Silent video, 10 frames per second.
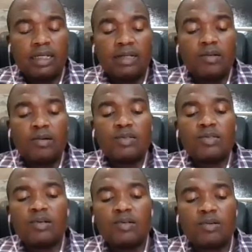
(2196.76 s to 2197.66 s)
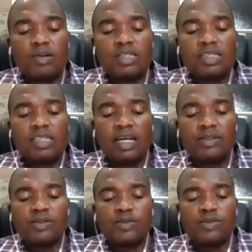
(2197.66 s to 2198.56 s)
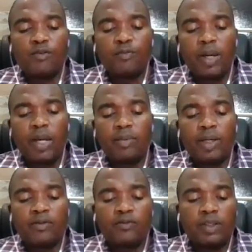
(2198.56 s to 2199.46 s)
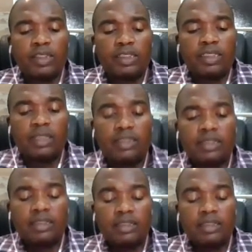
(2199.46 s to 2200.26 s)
and also to consider issues of payment for the data,